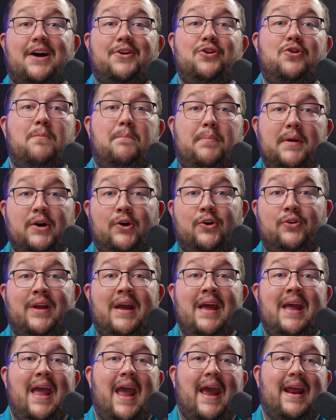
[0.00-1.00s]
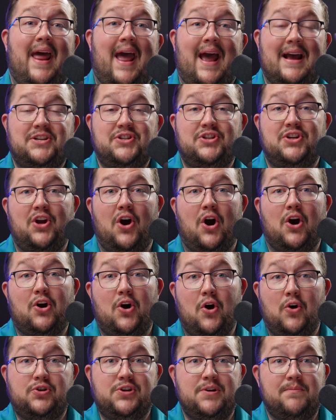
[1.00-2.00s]
how you build an
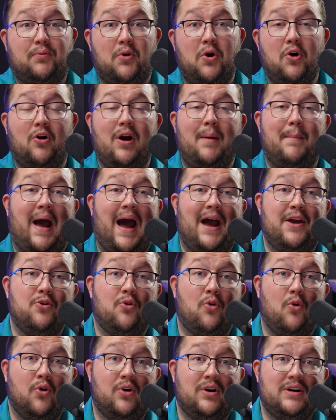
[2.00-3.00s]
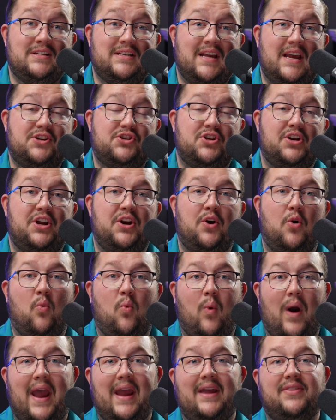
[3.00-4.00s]
SDR coaching program at your organization in a
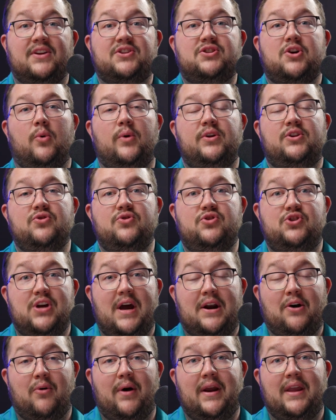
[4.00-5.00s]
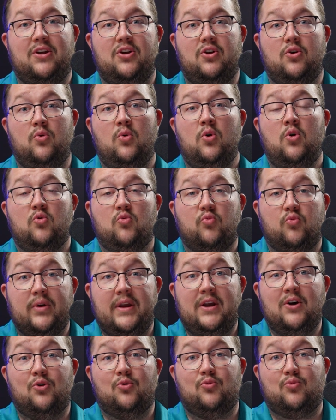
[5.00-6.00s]
way that's going to generate you
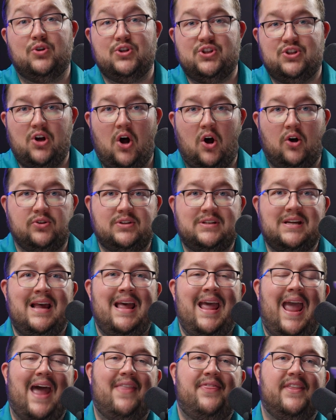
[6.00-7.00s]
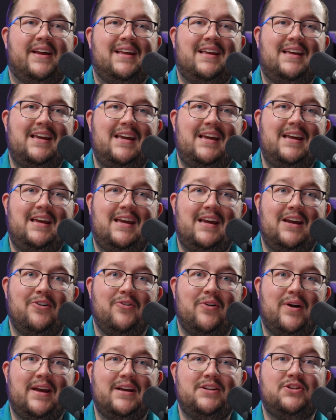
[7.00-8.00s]
real results. And the key
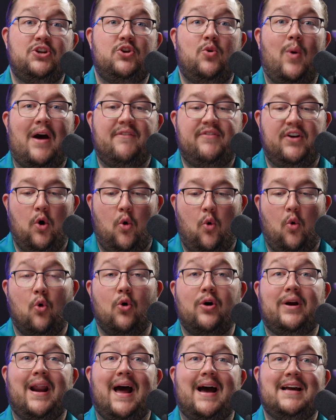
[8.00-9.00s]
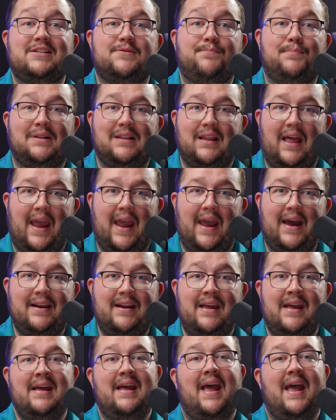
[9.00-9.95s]
here is you have an organized plan